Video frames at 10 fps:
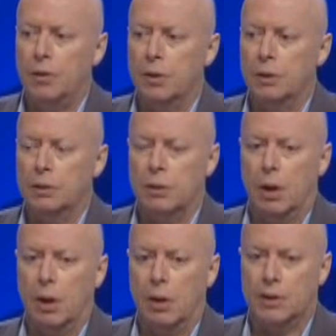that
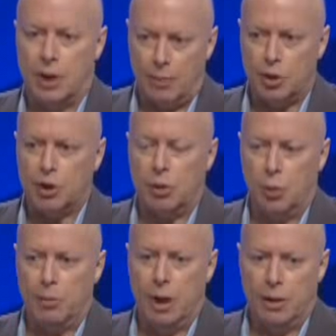established that
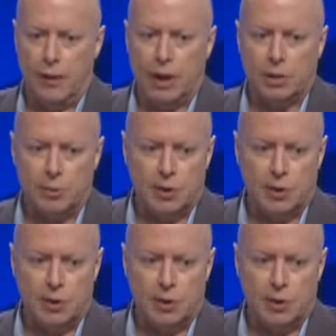we're made of atoms,